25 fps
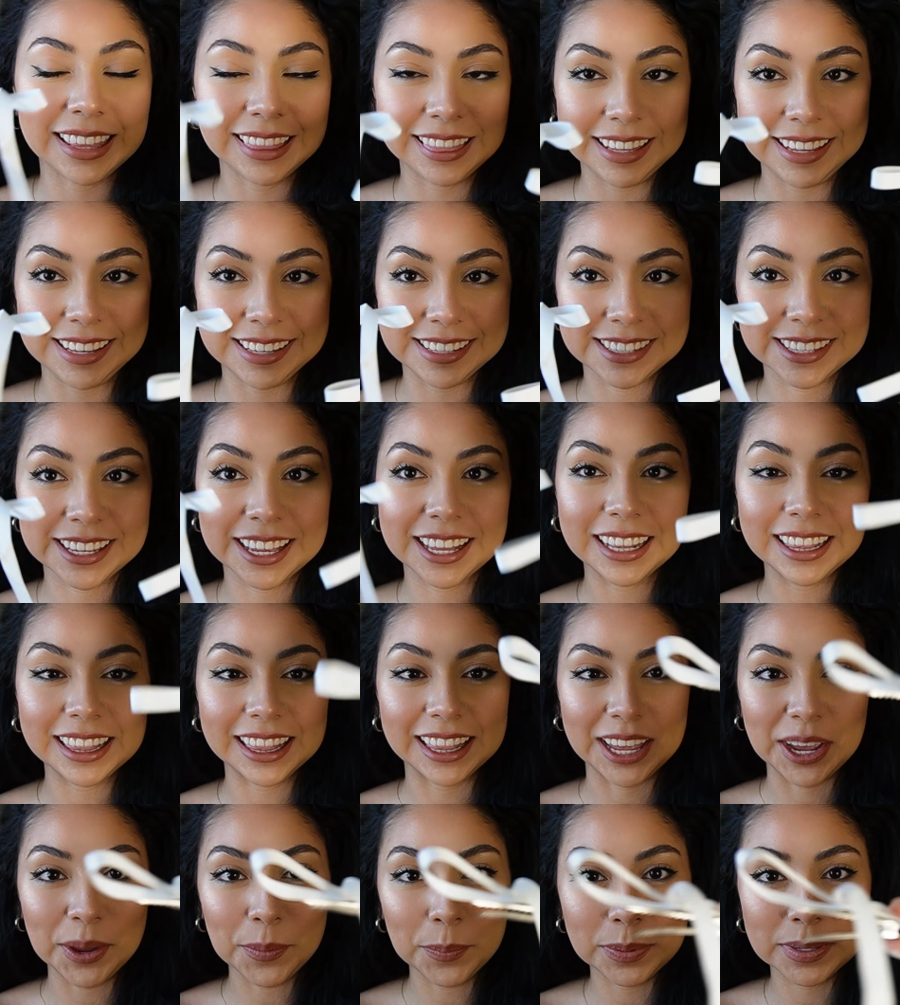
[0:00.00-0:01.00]
these
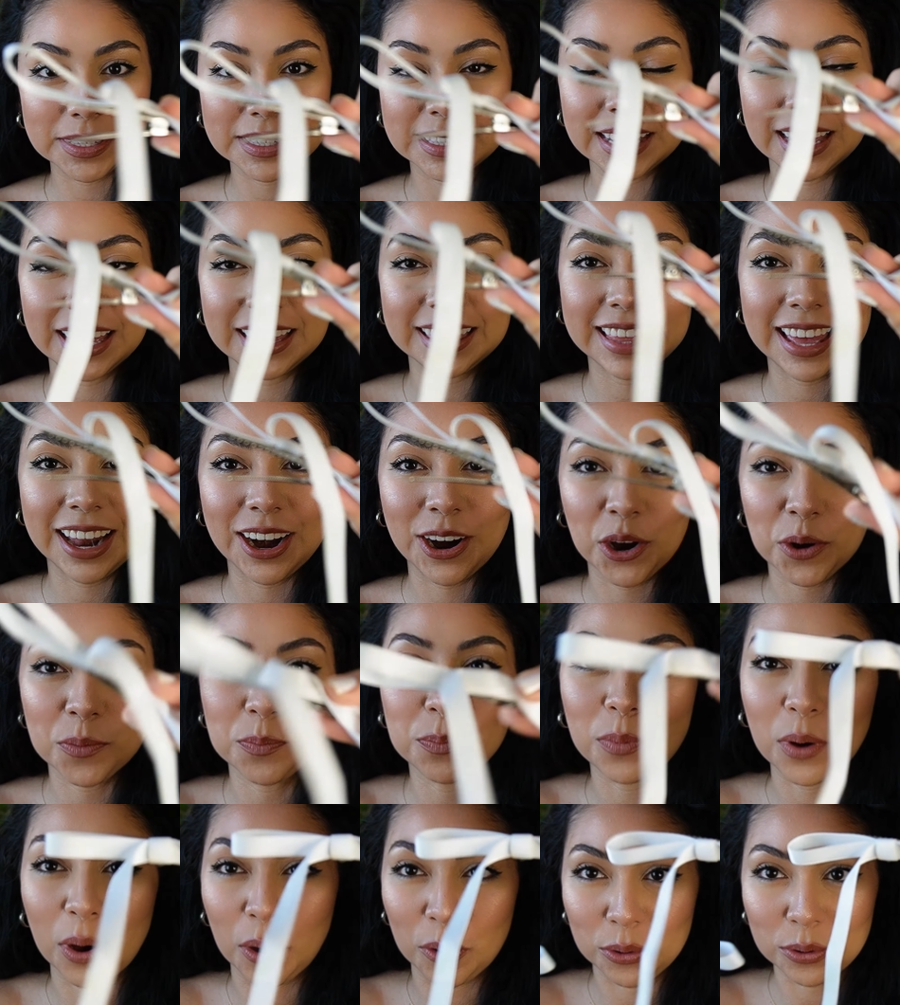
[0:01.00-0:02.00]
clips that are
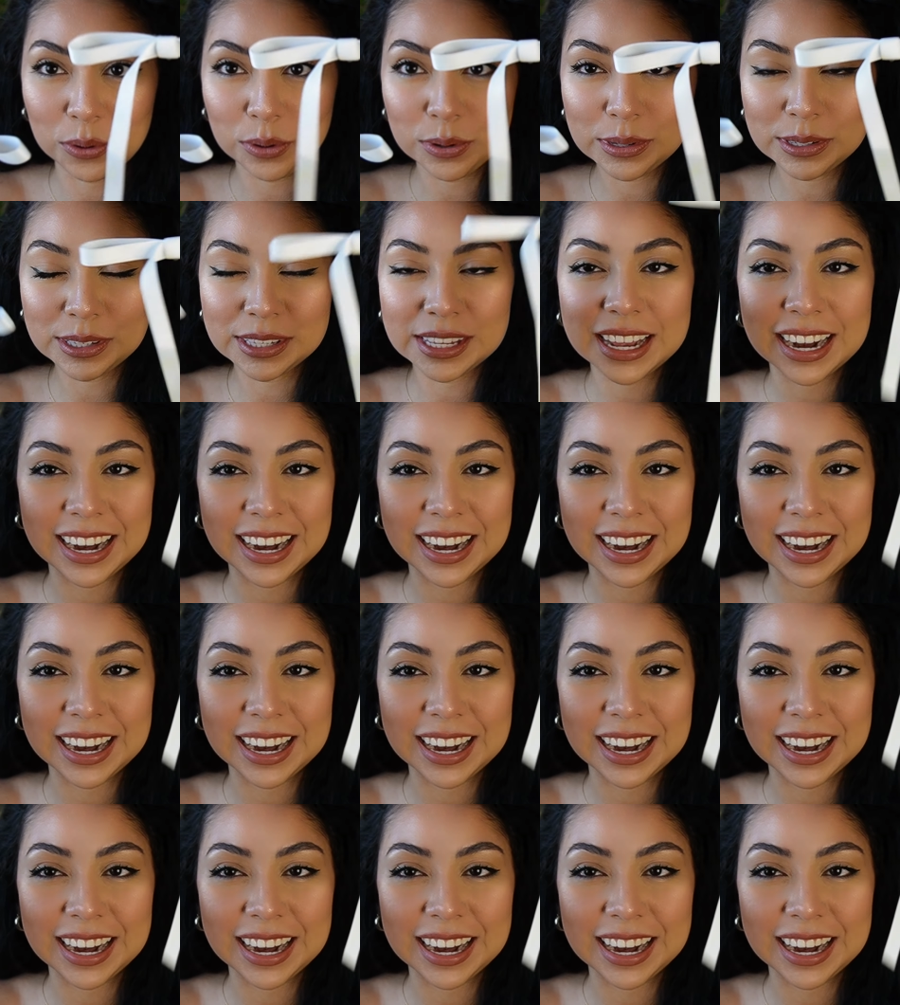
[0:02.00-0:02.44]
bows,